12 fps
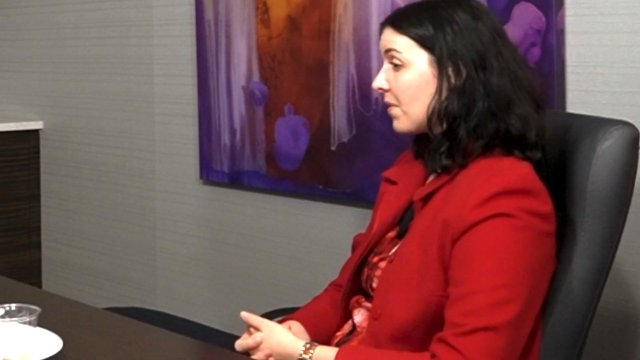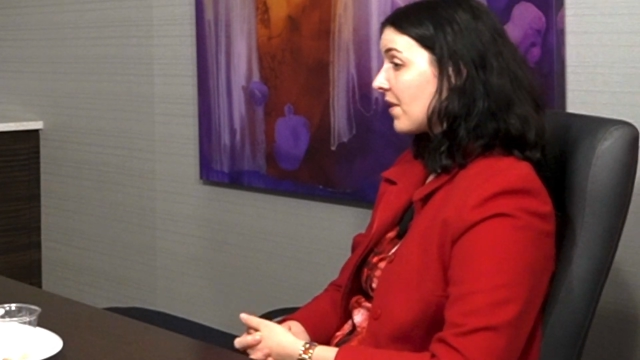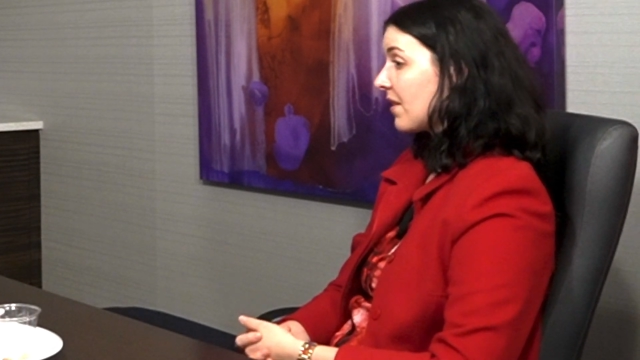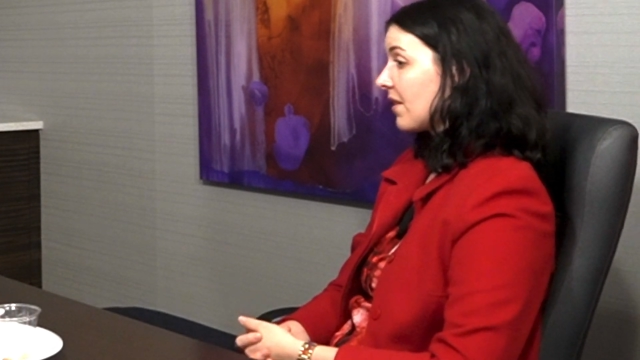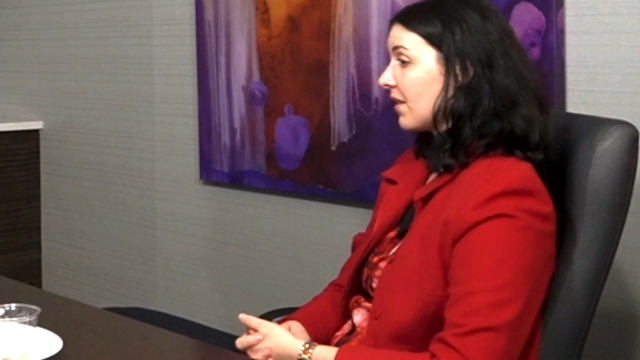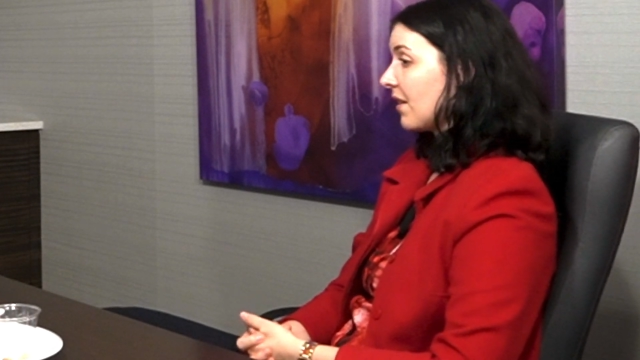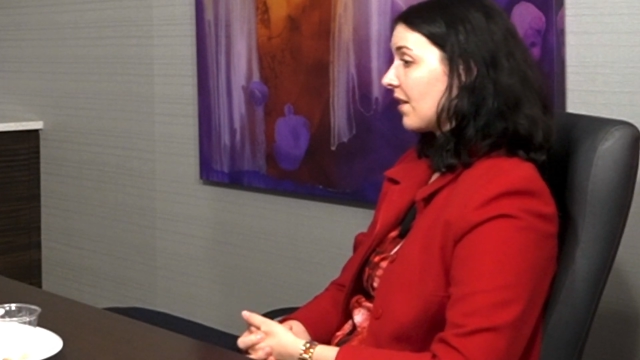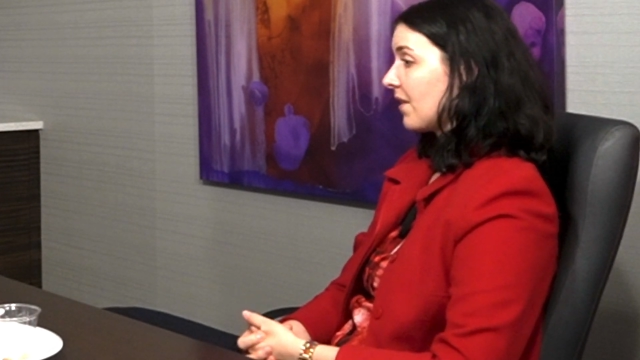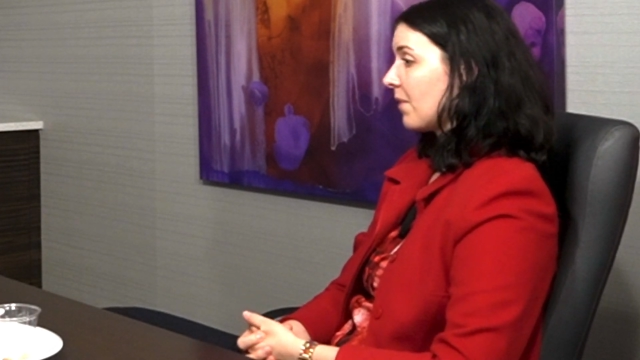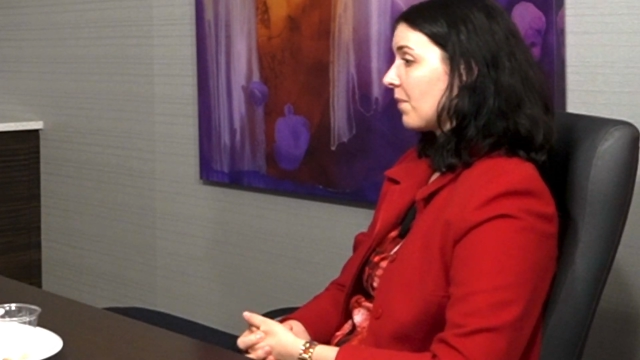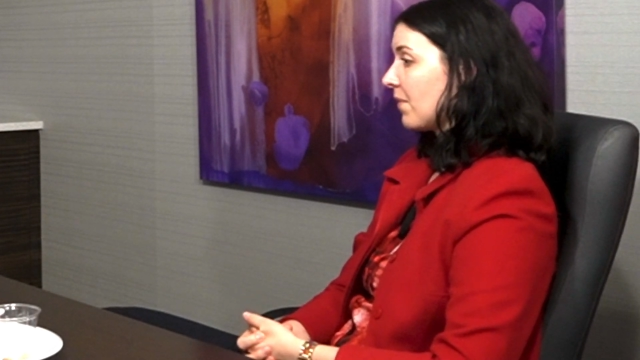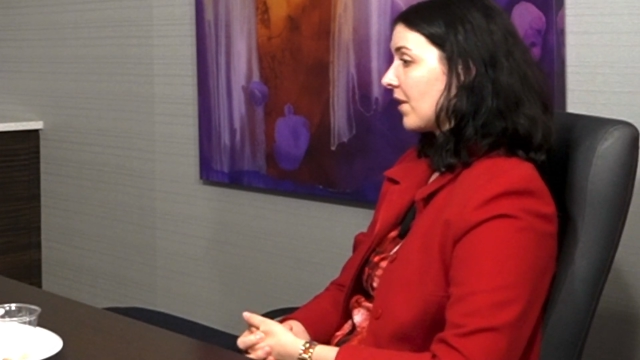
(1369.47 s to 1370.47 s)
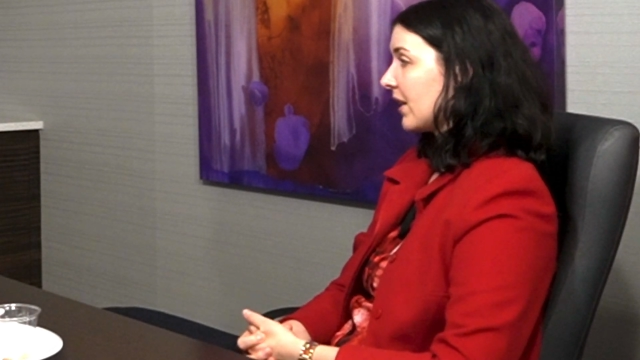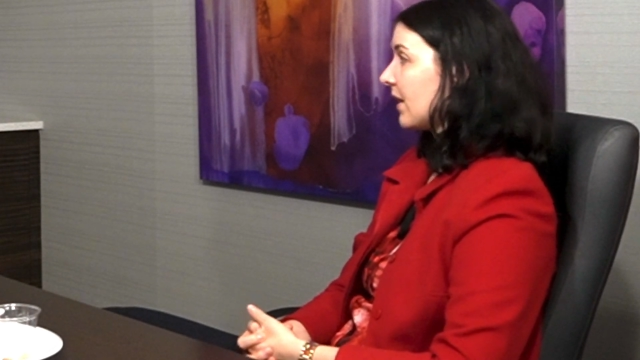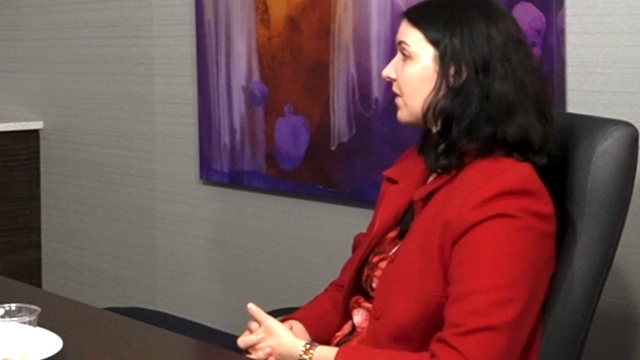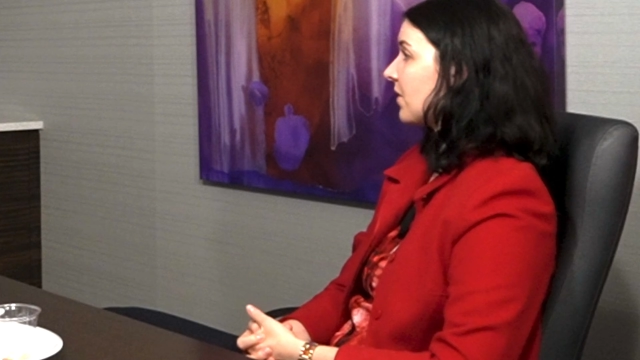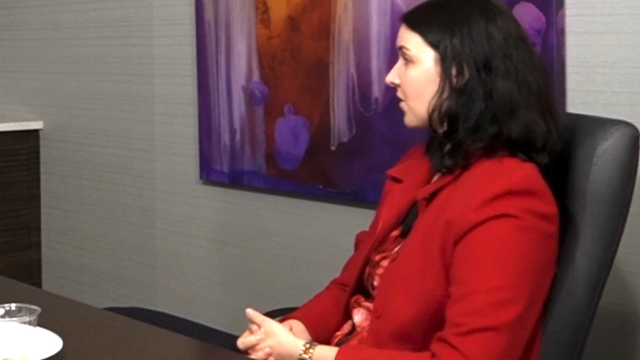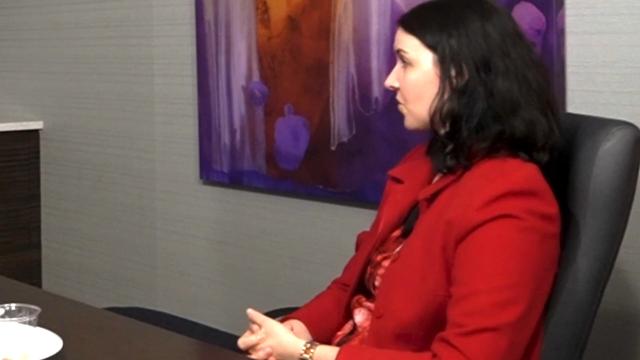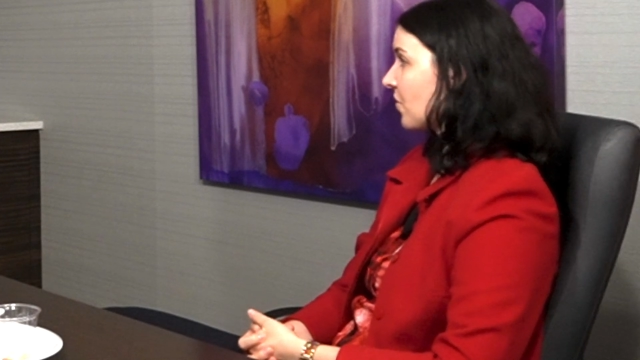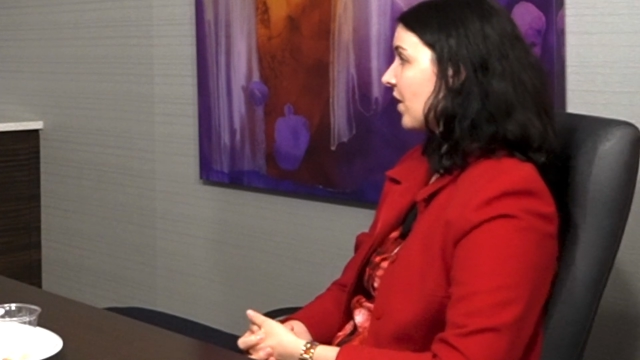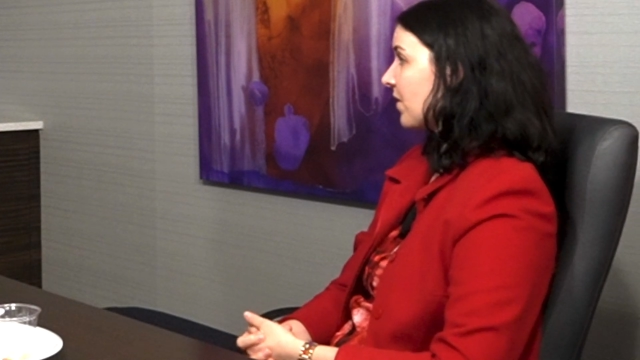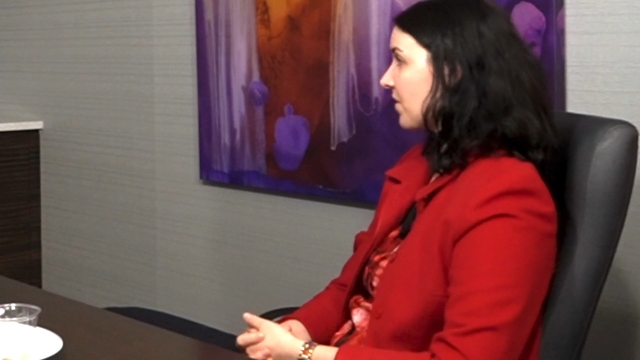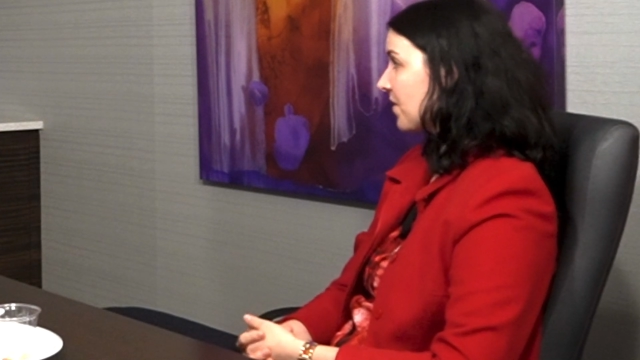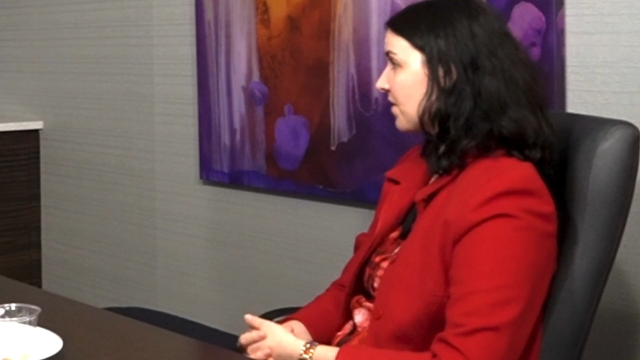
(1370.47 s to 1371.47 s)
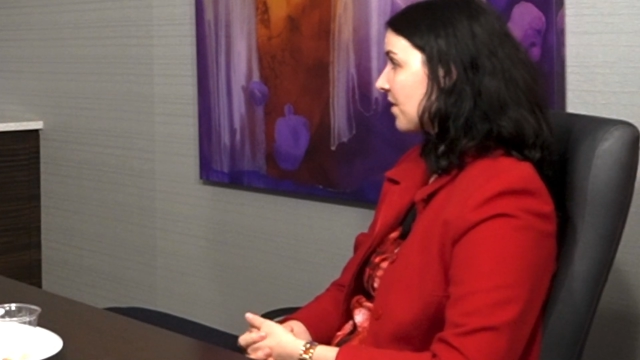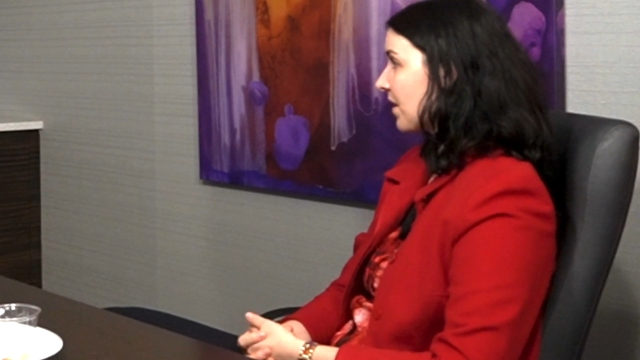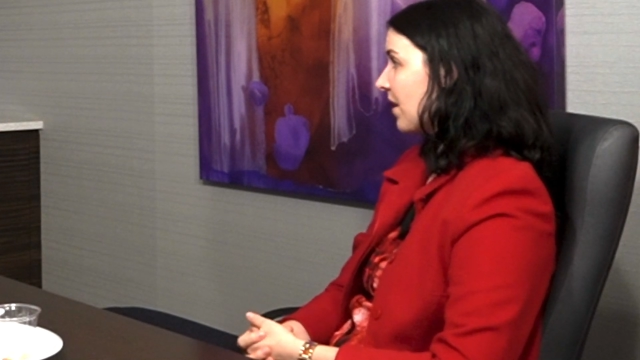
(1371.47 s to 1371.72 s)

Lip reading: and I landed at Shriners